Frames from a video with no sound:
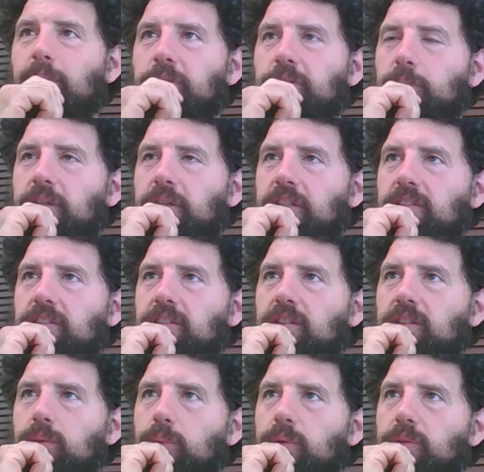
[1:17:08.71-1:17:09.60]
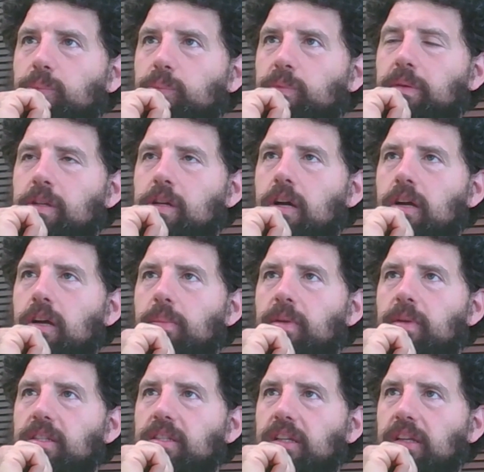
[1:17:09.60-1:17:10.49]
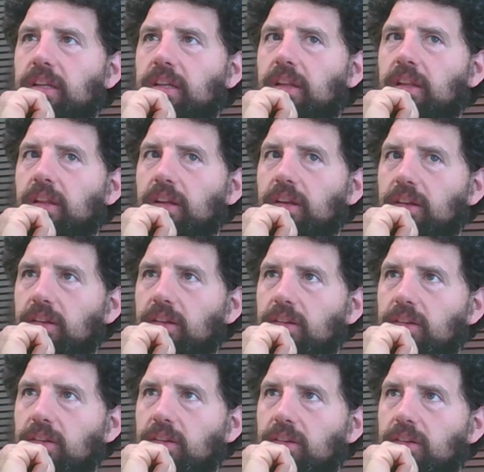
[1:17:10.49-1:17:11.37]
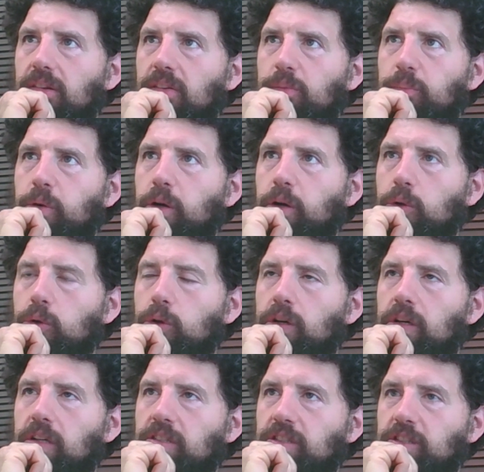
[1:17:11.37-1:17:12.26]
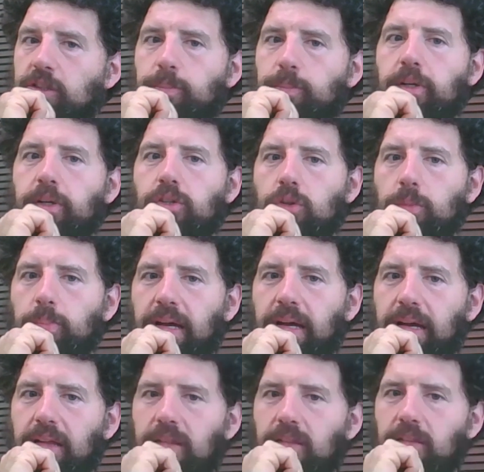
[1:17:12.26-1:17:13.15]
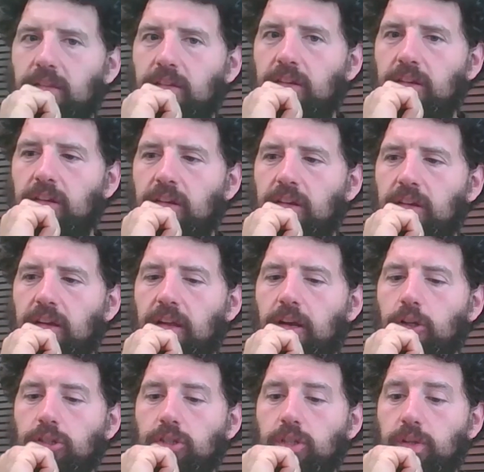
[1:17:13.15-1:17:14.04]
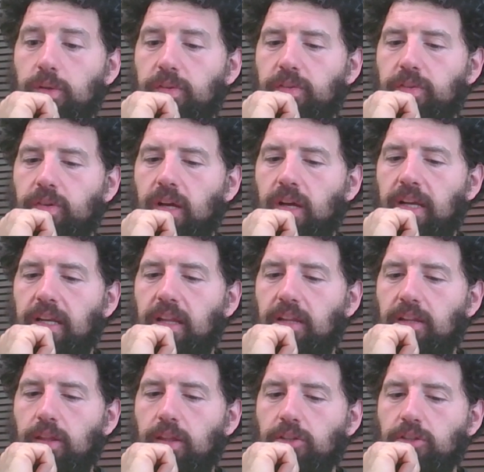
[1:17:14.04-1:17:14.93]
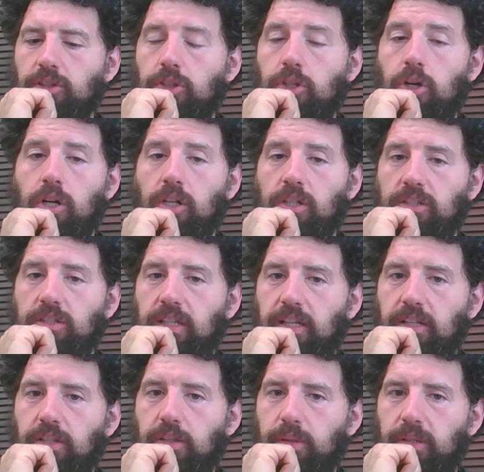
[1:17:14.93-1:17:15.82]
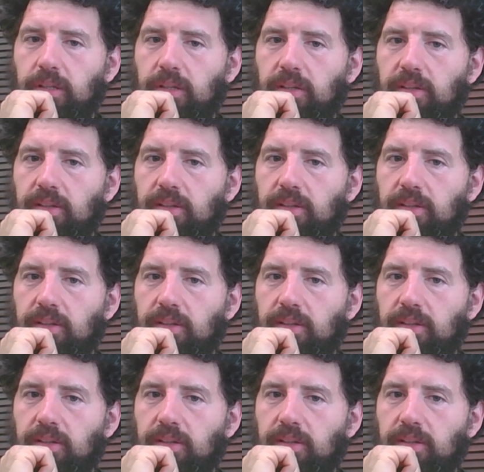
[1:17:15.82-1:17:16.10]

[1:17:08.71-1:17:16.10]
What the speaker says: is because we've been talking about this idea of parkour as a spiritual path, and also the idea that there's a dark side to it.